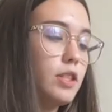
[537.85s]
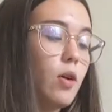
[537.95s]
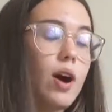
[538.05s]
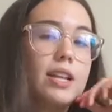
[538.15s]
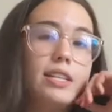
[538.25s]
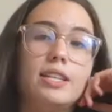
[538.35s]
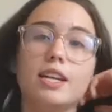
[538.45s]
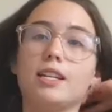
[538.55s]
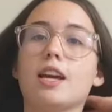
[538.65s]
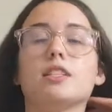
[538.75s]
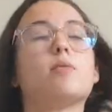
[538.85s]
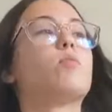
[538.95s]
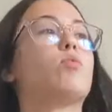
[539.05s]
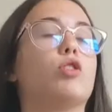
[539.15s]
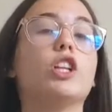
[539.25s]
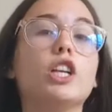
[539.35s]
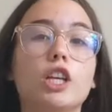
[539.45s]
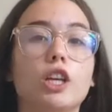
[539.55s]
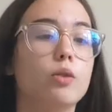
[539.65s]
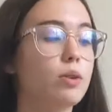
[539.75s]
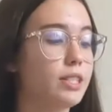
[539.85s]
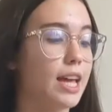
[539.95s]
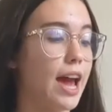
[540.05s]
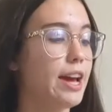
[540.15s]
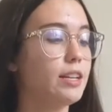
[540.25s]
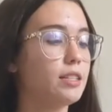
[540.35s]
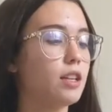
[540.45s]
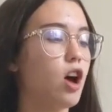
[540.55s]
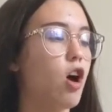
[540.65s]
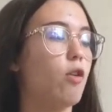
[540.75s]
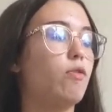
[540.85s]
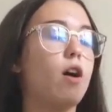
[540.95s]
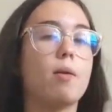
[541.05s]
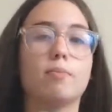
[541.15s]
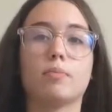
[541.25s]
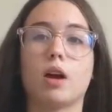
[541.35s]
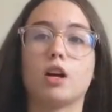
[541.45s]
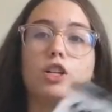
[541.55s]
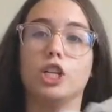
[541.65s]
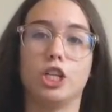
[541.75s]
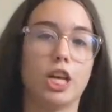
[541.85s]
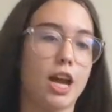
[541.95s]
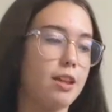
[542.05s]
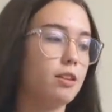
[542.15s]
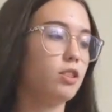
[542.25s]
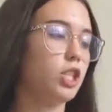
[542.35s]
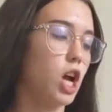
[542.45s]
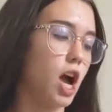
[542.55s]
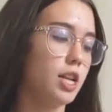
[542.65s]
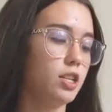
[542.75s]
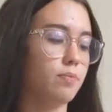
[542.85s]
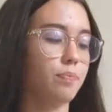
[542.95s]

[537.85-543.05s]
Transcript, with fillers: So I did get some really cute tanks from Shein, Shine.